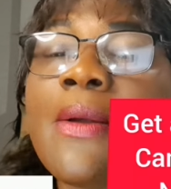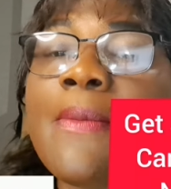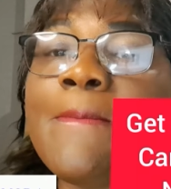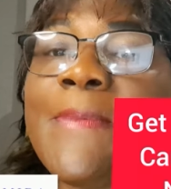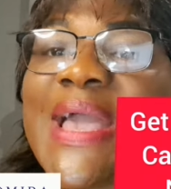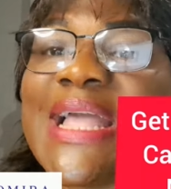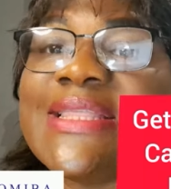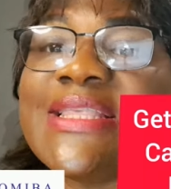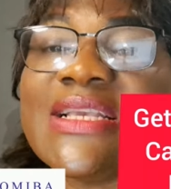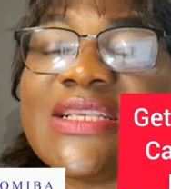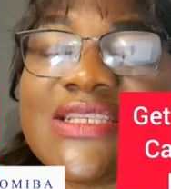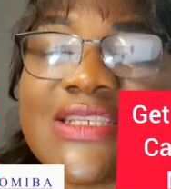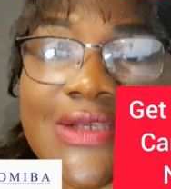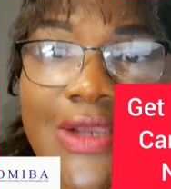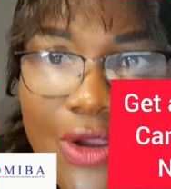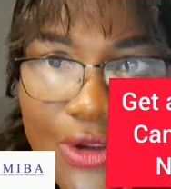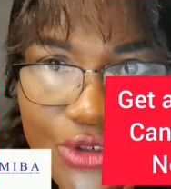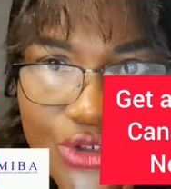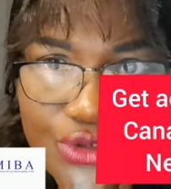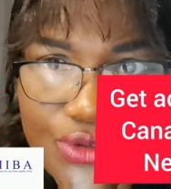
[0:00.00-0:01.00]
But this
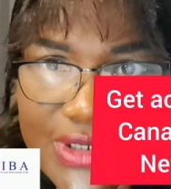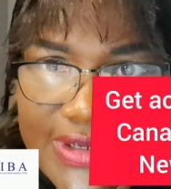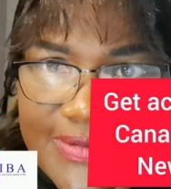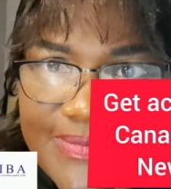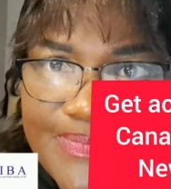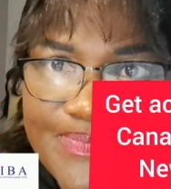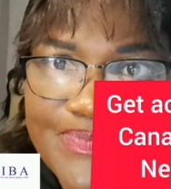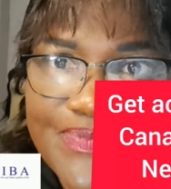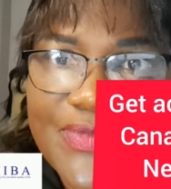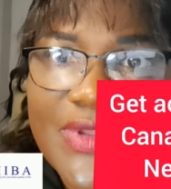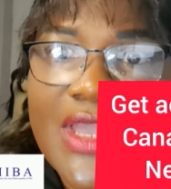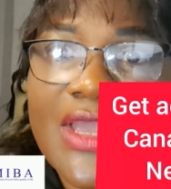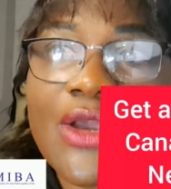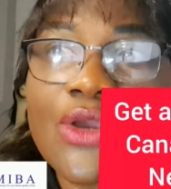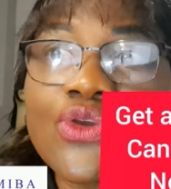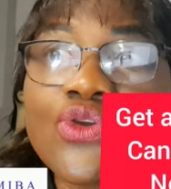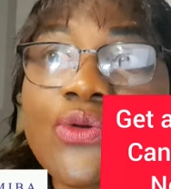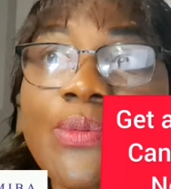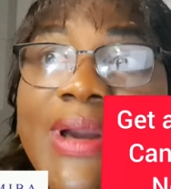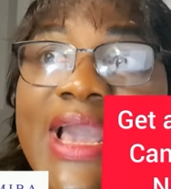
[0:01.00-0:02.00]
country,
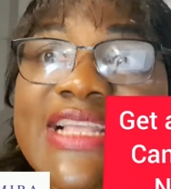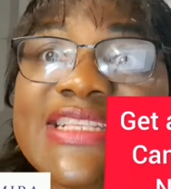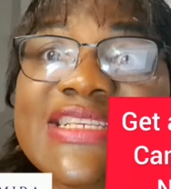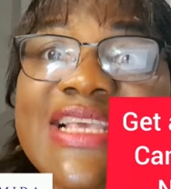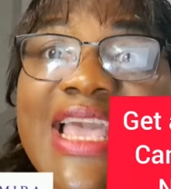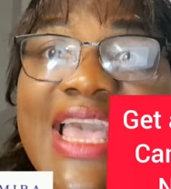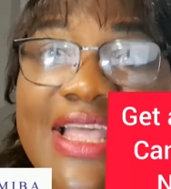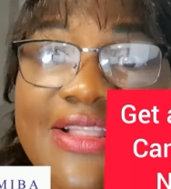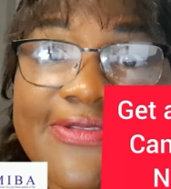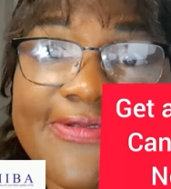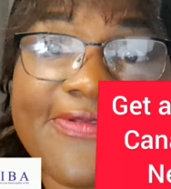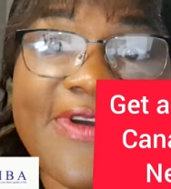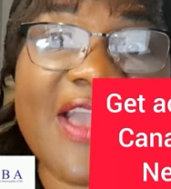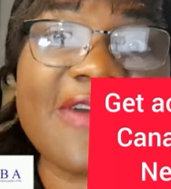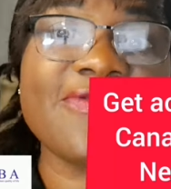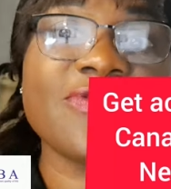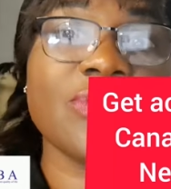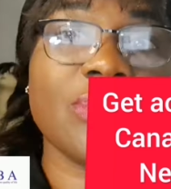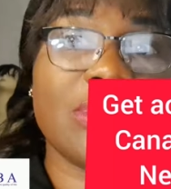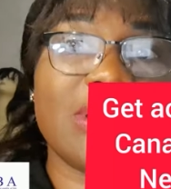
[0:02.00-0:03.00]
you might earn
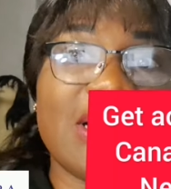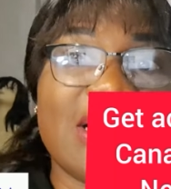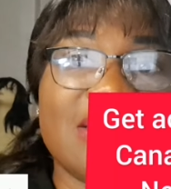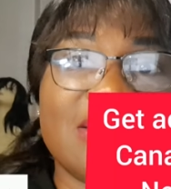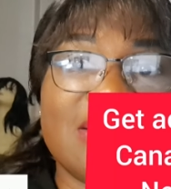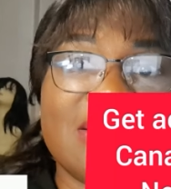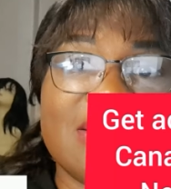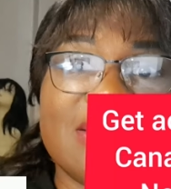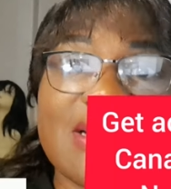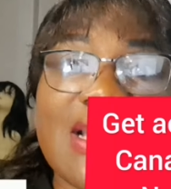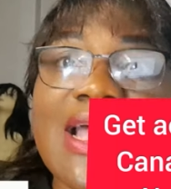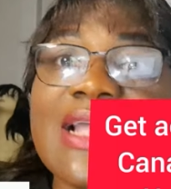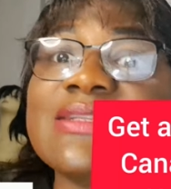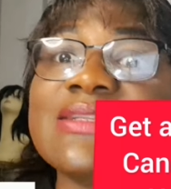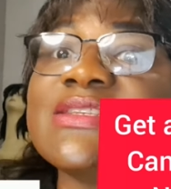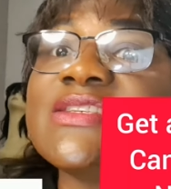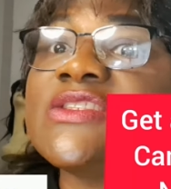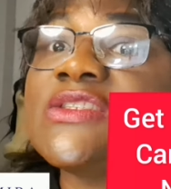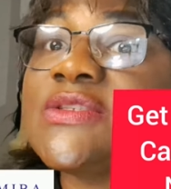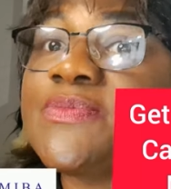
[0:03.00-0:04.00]
$5
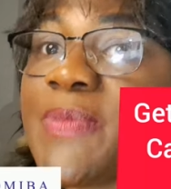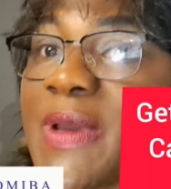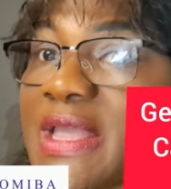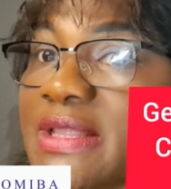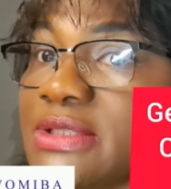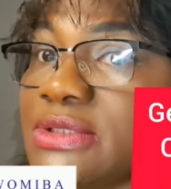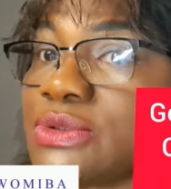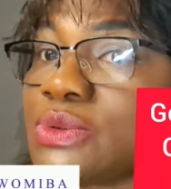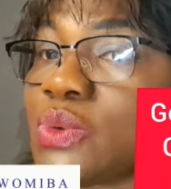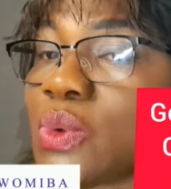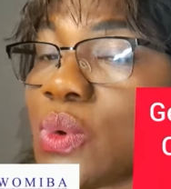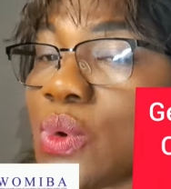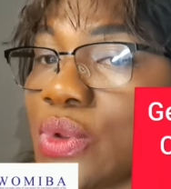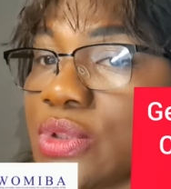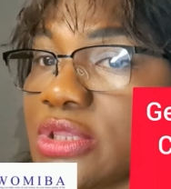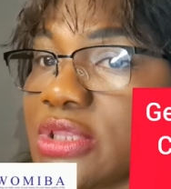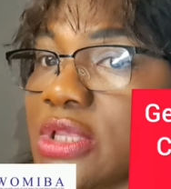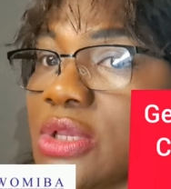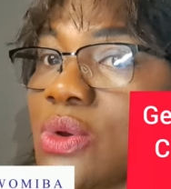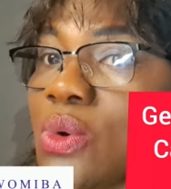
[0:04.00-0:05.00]
and spend
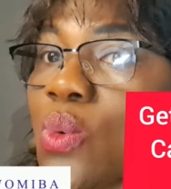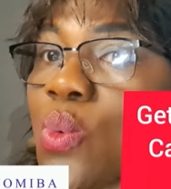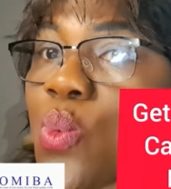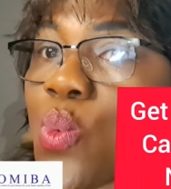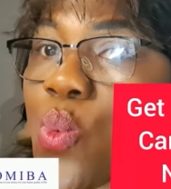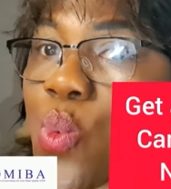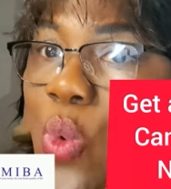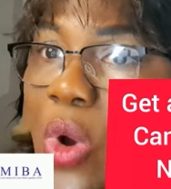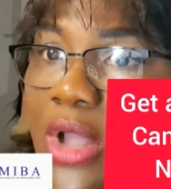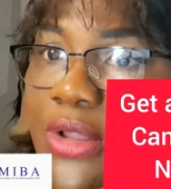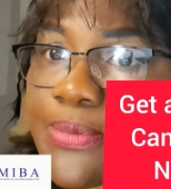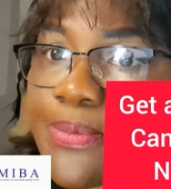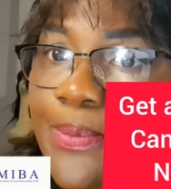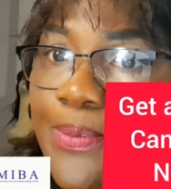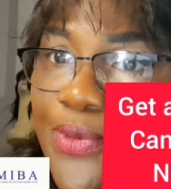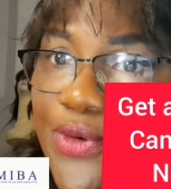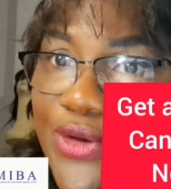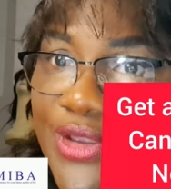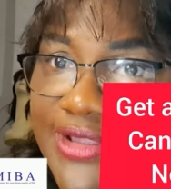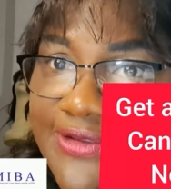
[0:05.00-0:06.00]
only
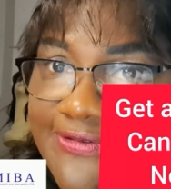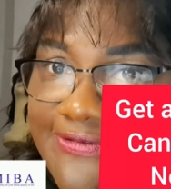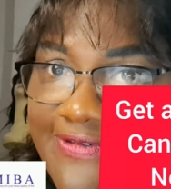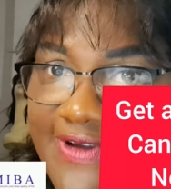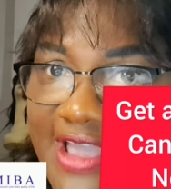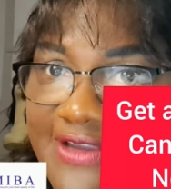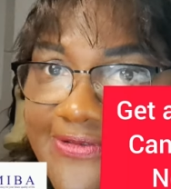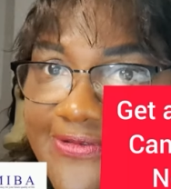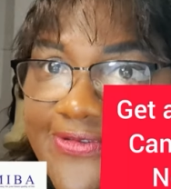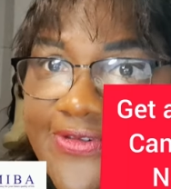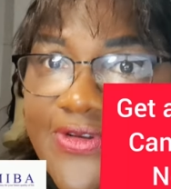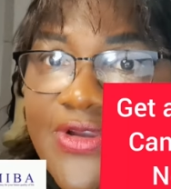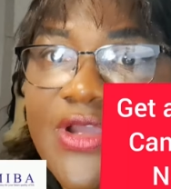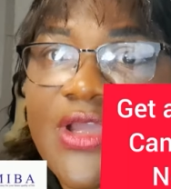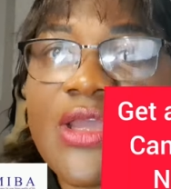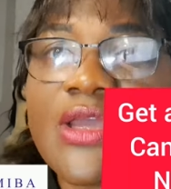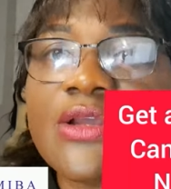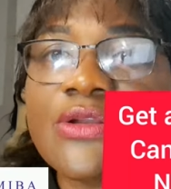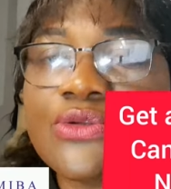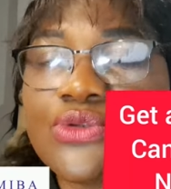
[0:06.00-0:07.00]

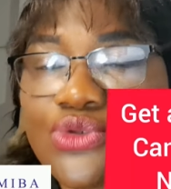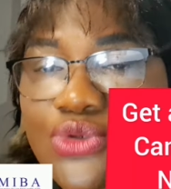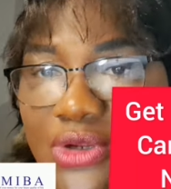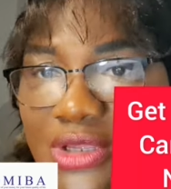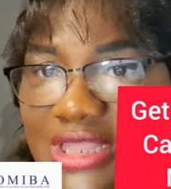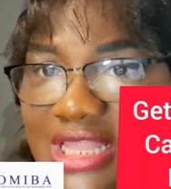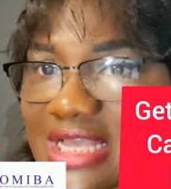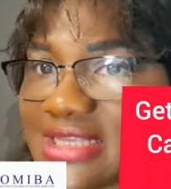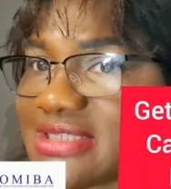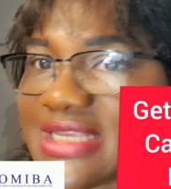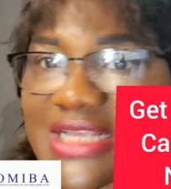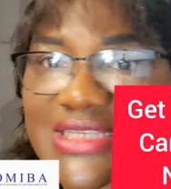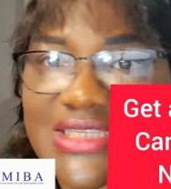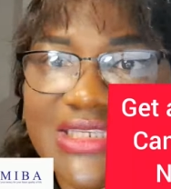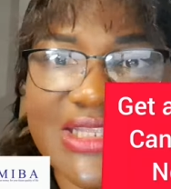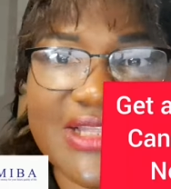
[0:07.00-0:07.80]
$1.5 as